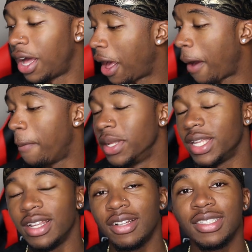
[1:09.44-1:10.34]
Um,
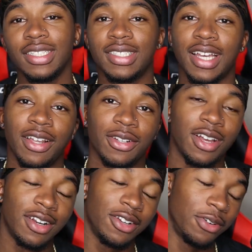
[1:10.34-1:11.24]
but yeah, y'all see the title,
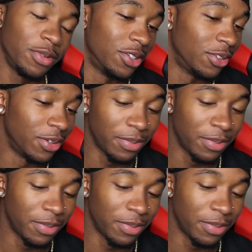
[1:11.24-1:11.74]
y'all know what we do.